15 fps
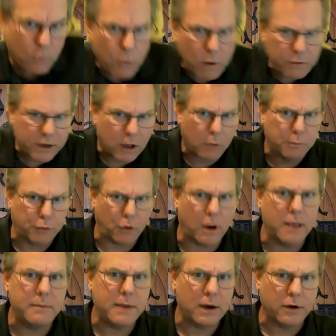what we call
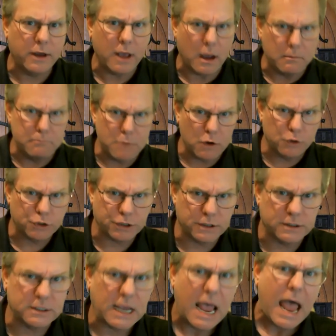primary
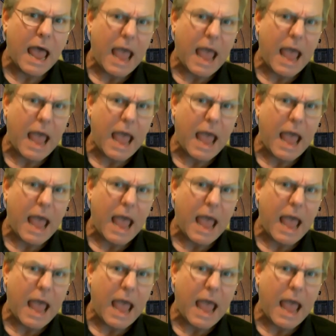emotions,